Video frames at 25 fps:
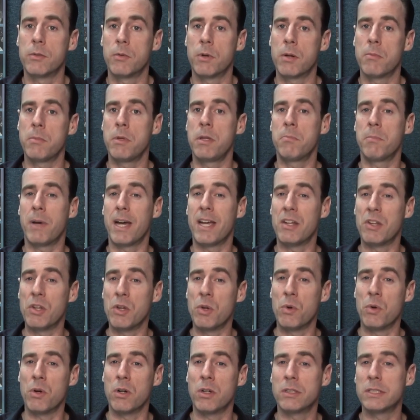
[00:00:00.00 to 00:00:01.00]
What I mean by
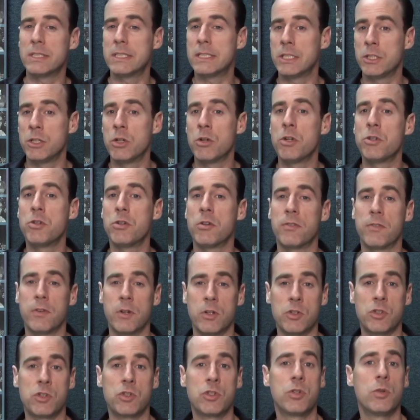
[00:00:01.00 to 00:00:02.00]
newer, you're in your
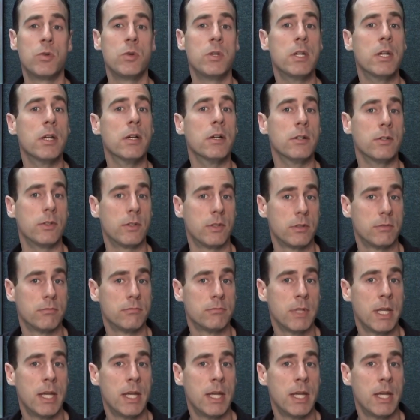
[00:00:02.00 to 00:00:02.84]
first 2 years.